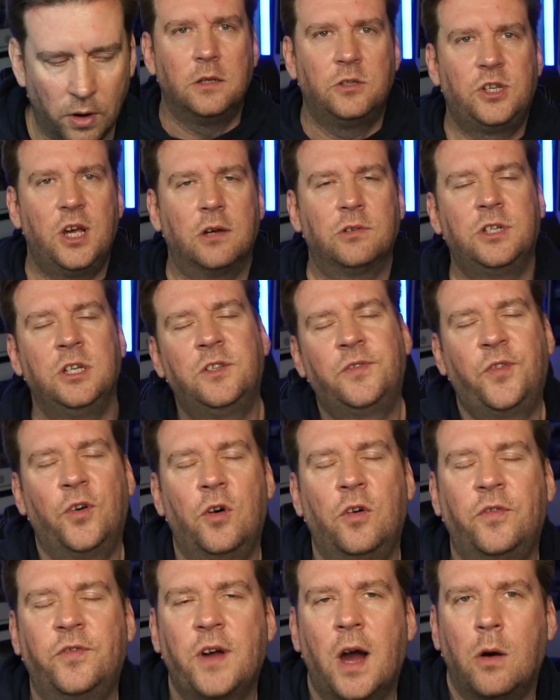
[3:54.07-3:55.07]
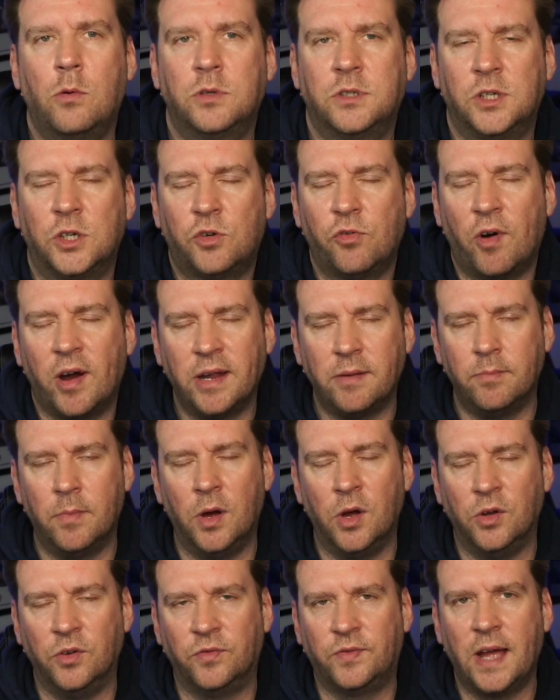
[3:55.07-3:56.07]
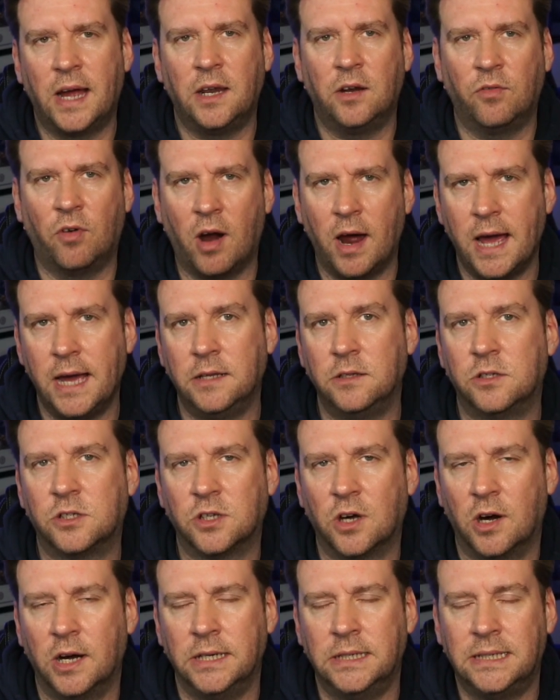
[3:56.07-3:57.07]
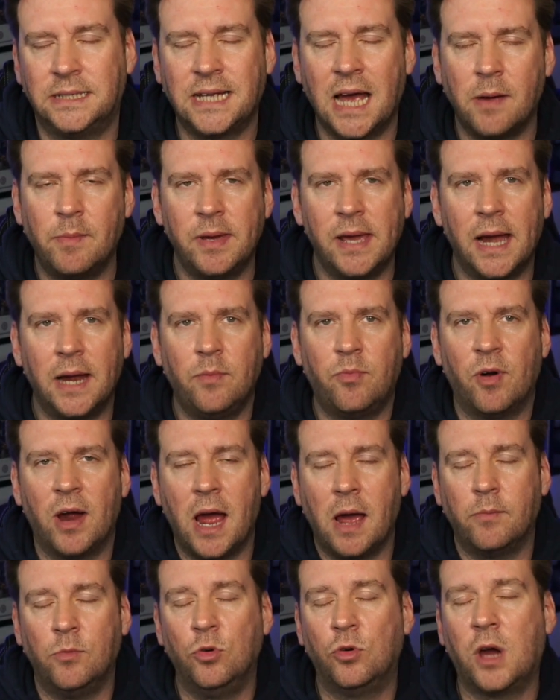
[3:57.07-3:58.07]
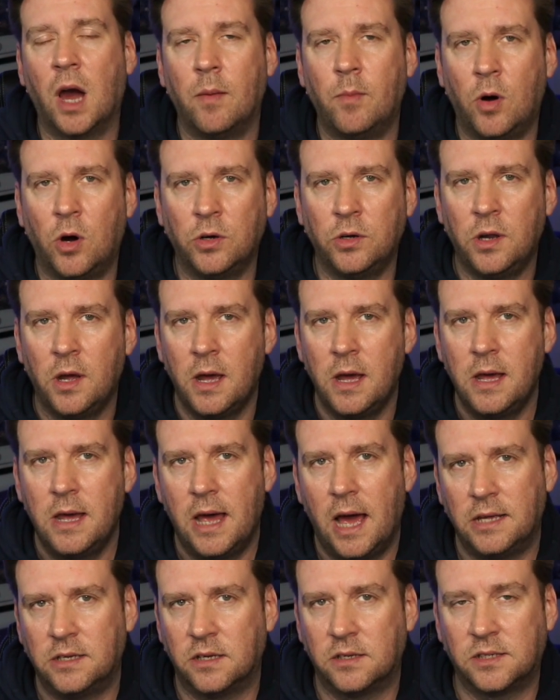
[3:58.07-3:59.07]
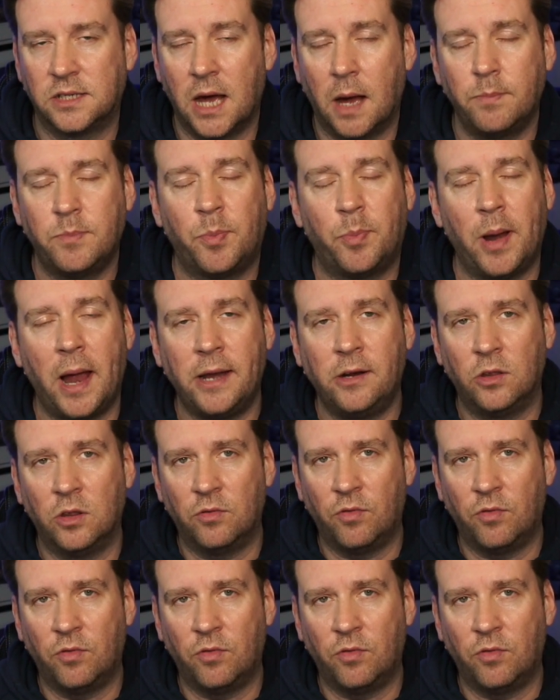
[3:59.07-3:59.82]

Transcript: Chelsea's fourth goal was a great move down the right-hand side. Tammy Abraham, who come on as a sub, playing on the